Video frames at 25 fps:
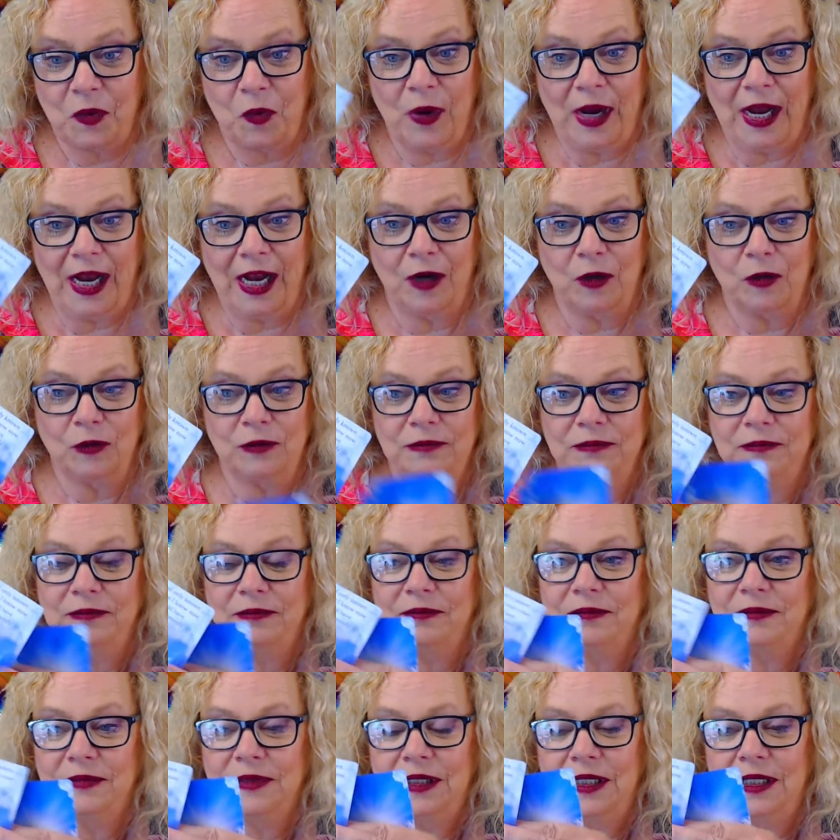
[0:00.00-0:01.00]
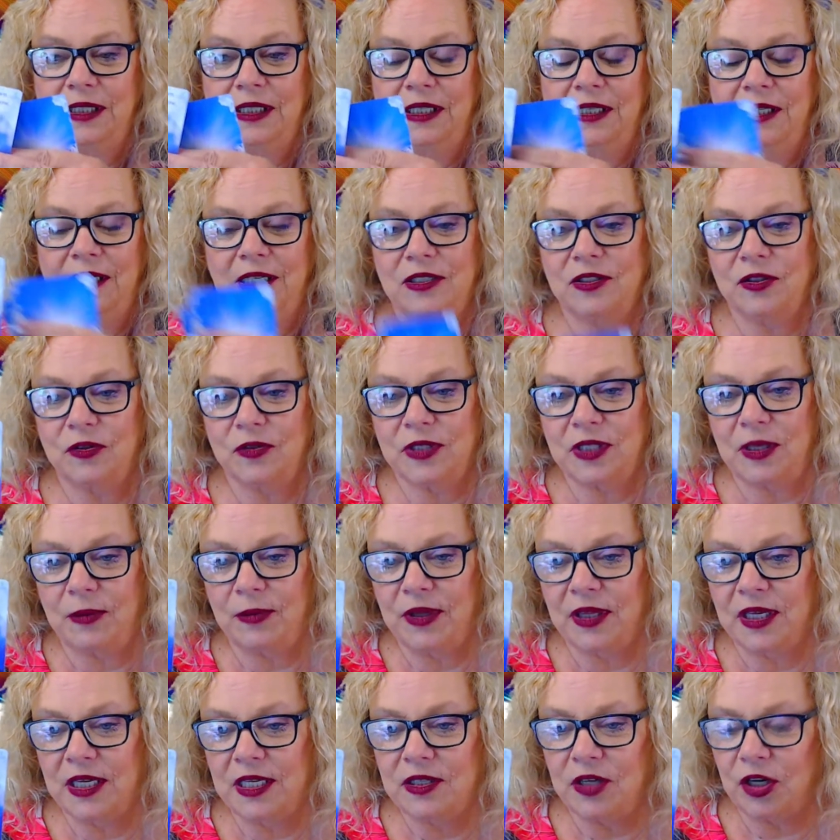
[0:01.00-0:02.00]
Wow. So some
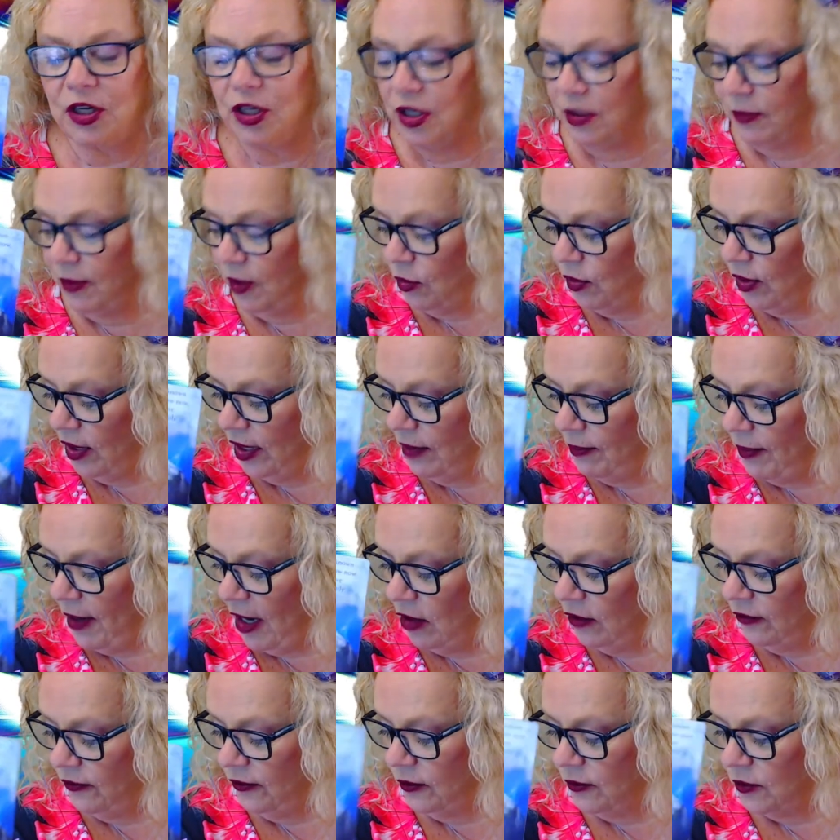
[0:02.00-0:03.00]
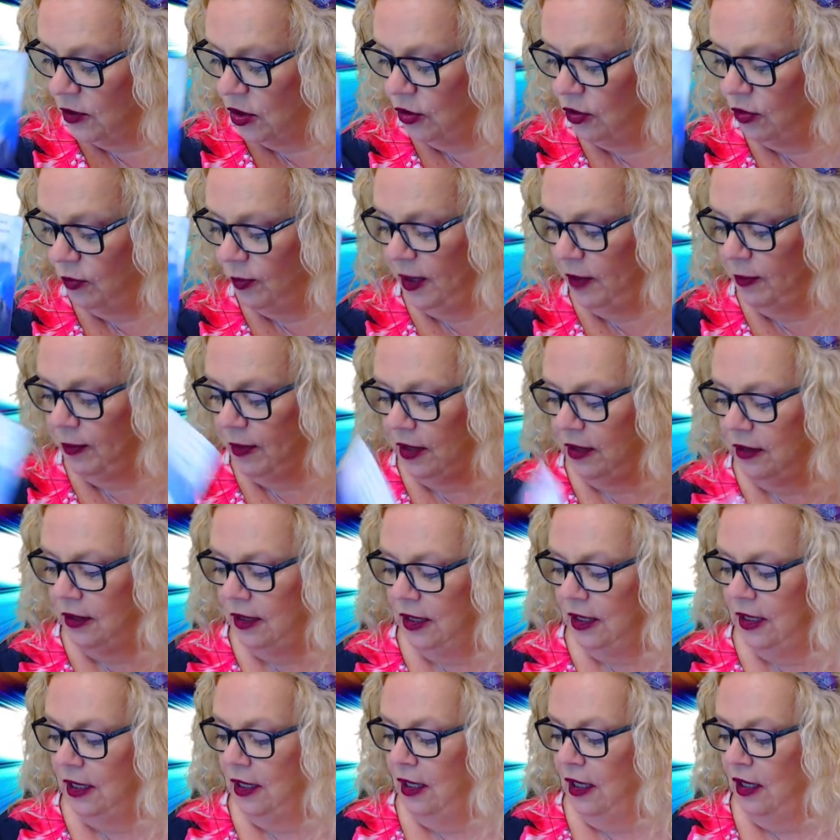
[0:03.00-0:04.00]
of these are going to be really powerful to you people.
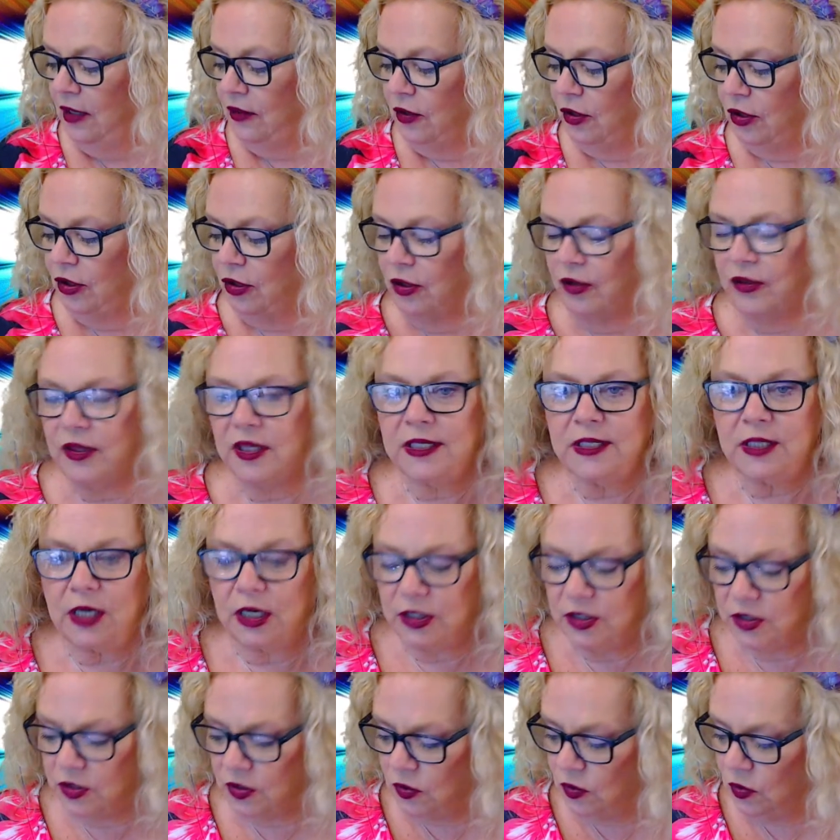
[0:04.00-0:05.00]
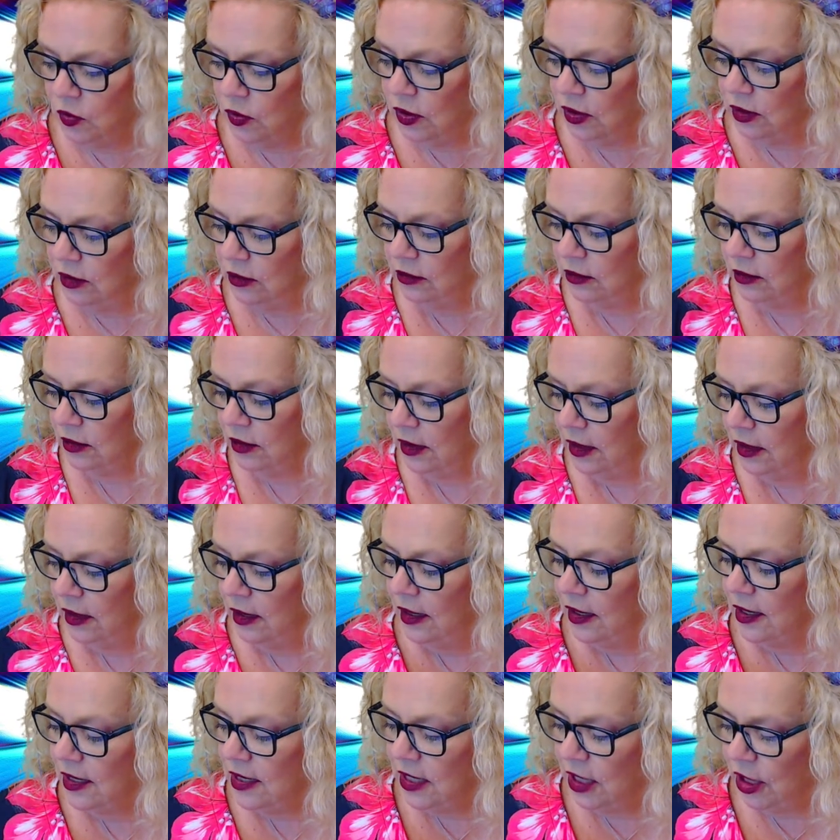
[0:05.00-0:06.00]
The earth is our school.
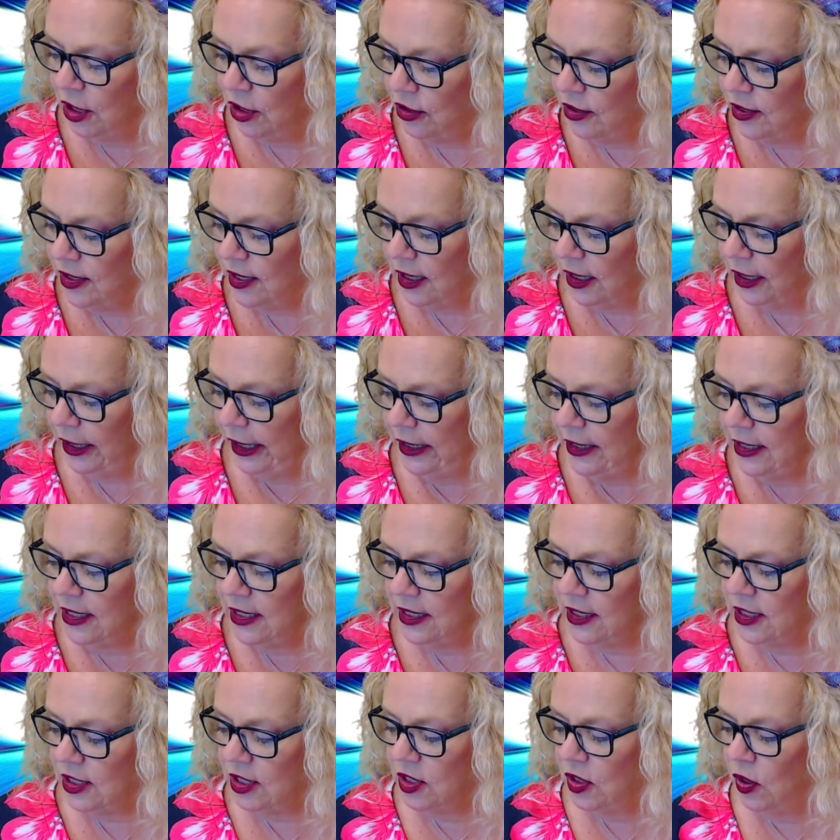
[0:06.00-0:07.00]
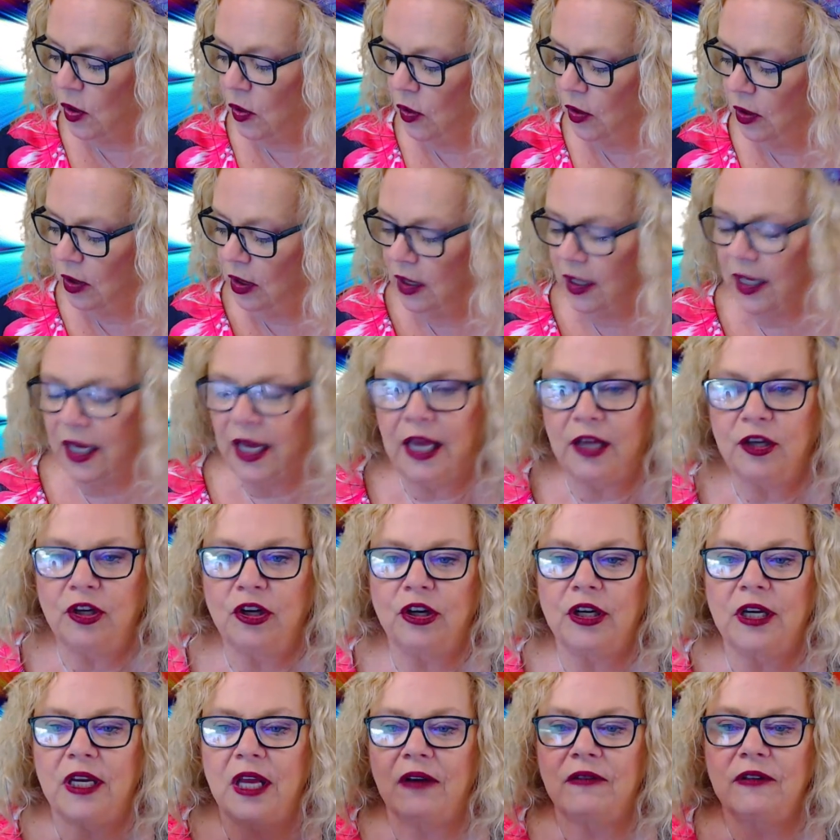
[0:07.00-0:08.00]
Tears cleanse the soul, and
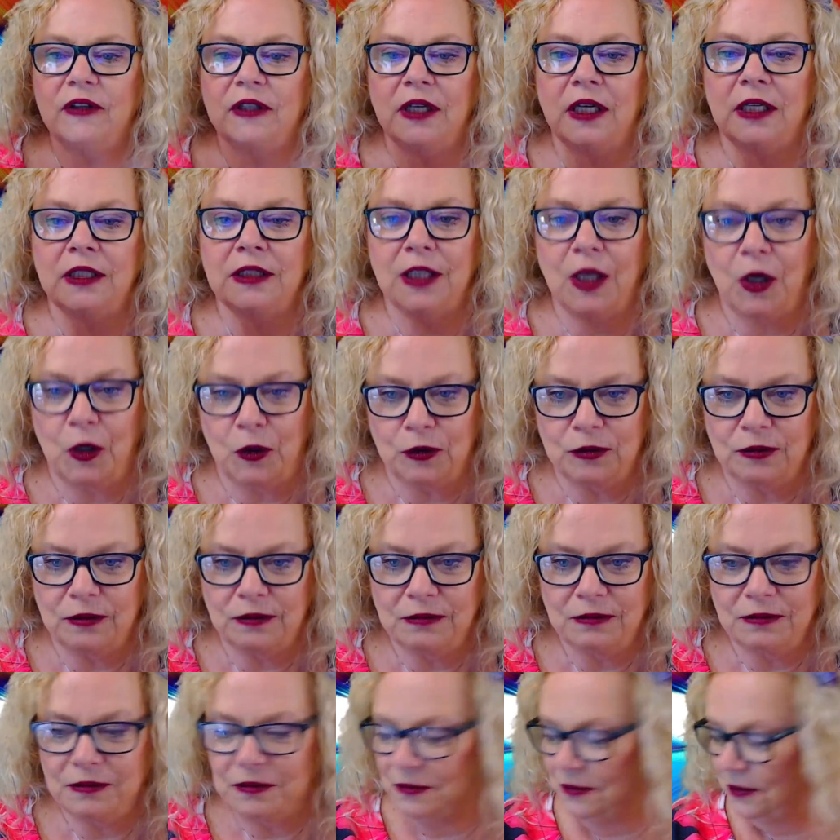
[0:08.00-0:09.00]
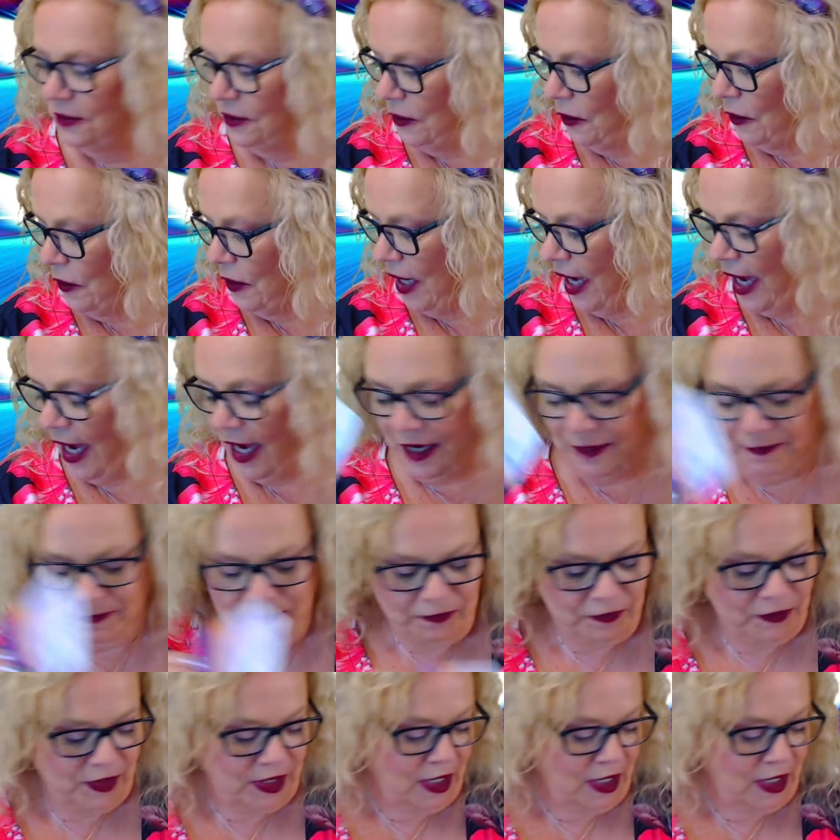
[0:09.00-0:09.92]
you're never alone. Okay?